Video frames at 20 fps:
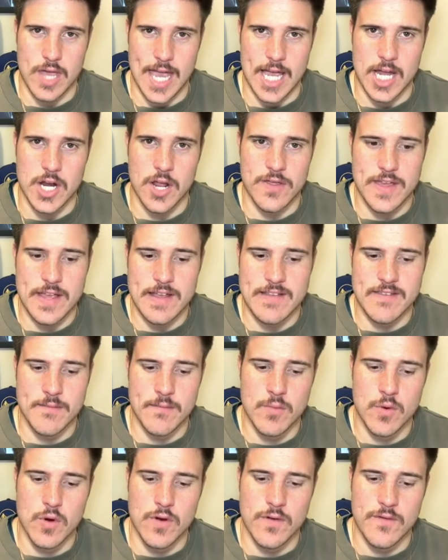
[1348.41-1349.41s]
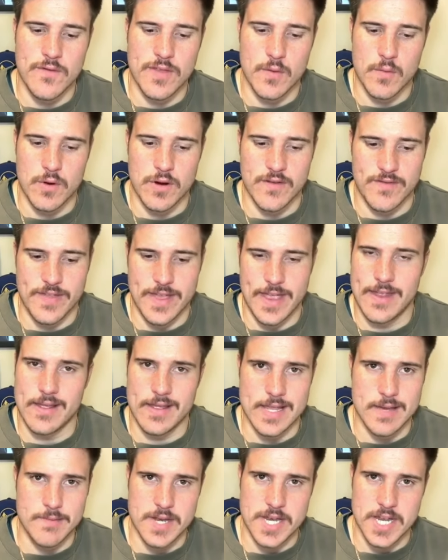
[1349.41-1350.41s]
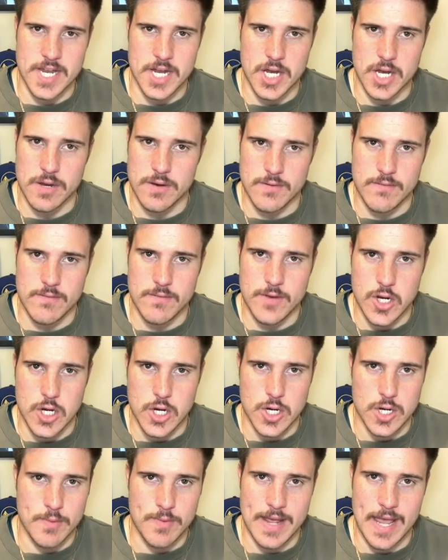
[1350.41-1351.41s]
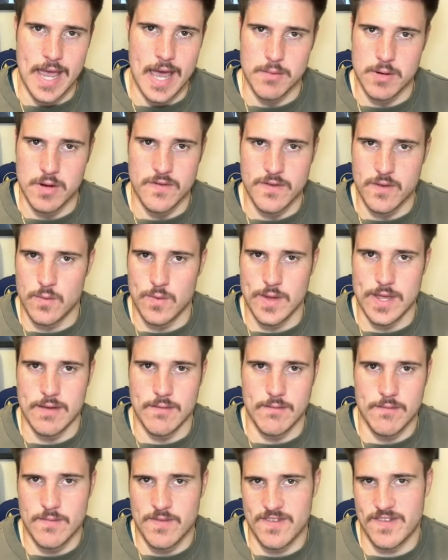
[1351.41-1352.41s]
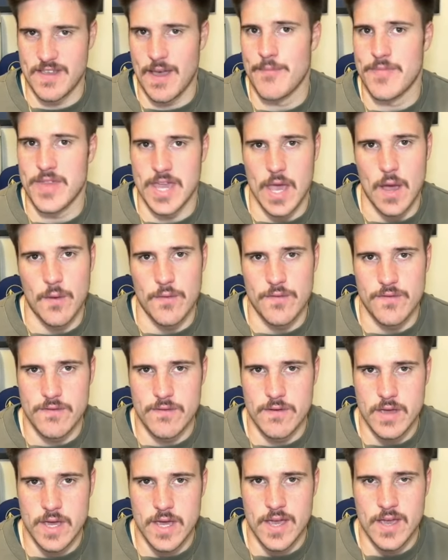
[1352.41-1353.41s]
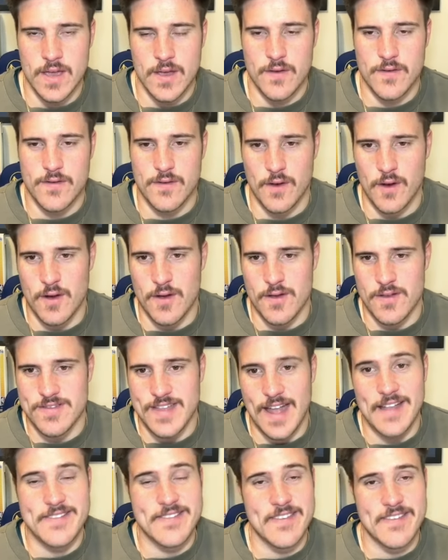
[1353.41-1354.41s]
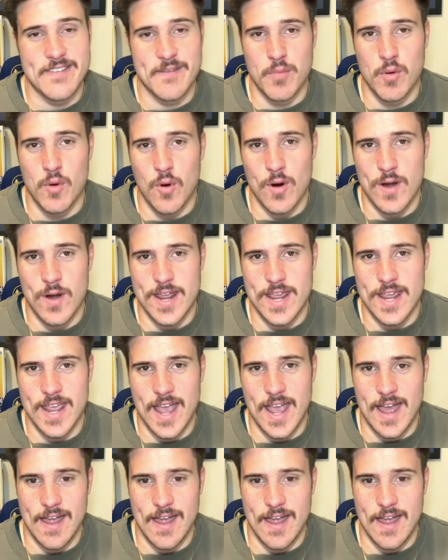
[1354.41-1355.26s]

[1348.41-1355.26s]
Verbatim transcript: Like, I don't think it's a move that would have then limited you to be able to doing something else. So that's disappointing.